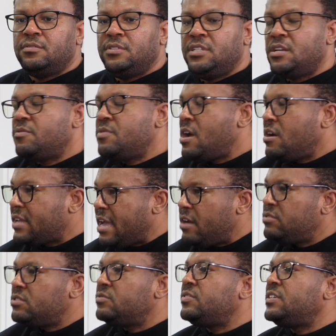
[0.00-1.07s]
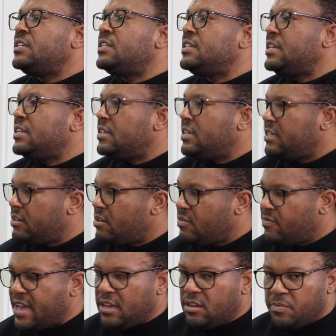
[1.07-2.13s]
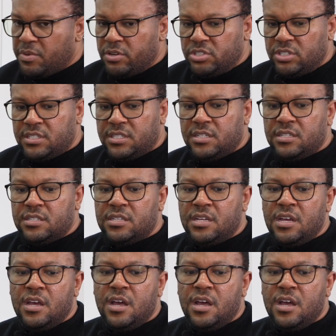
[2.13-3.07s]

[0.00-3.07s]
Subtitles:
not counterfeit and that there are valid purchases.